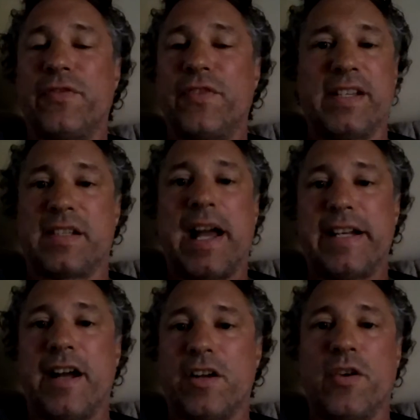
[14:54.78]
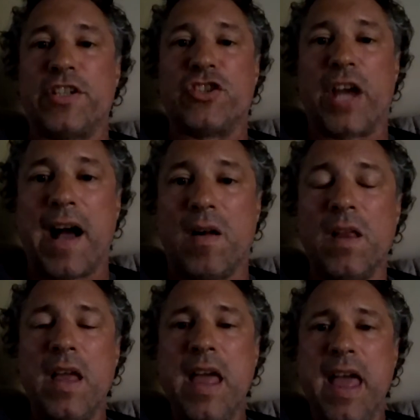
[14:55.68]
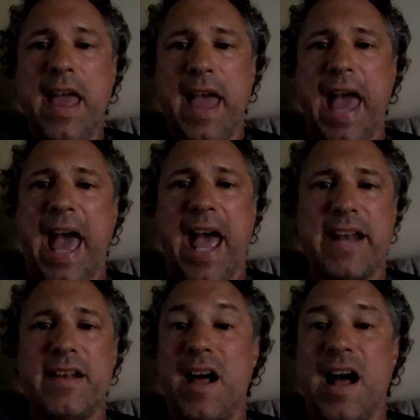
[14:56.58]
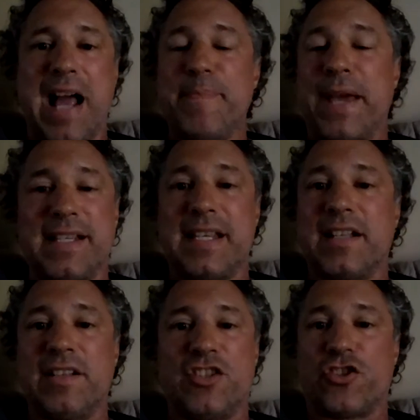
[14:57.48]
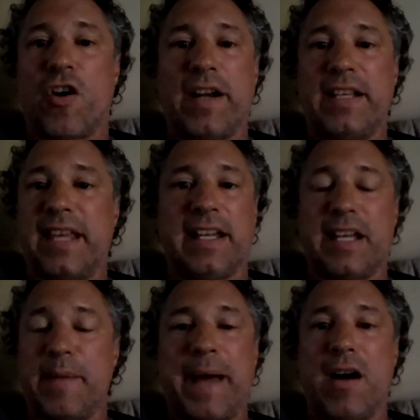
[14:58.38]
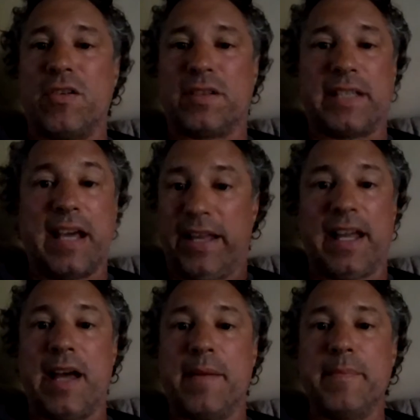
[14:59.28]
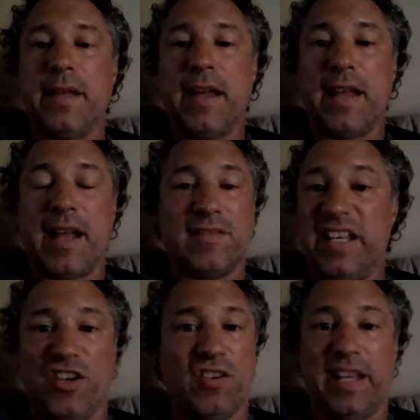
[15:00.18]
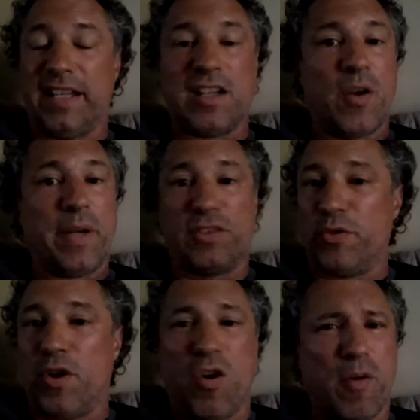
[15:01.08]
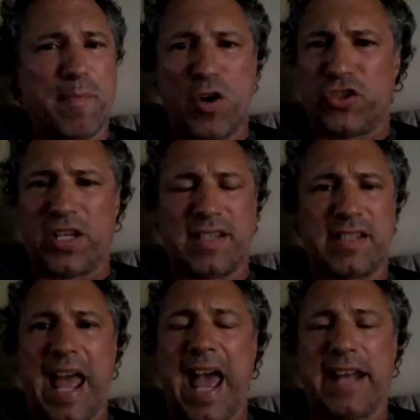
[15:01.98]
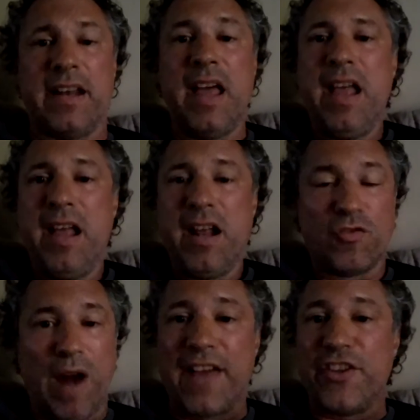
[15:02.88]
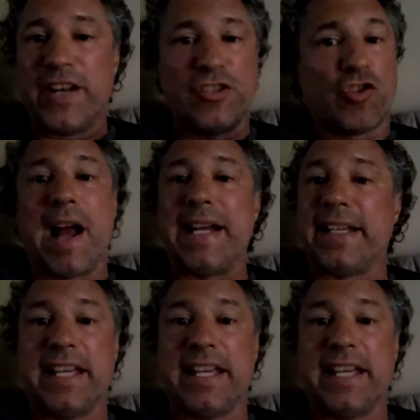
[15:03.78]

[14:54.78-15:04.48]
for this guy not going to jail. And I basically started thinking about killing him, literally going through the whole motions. And rather than trying to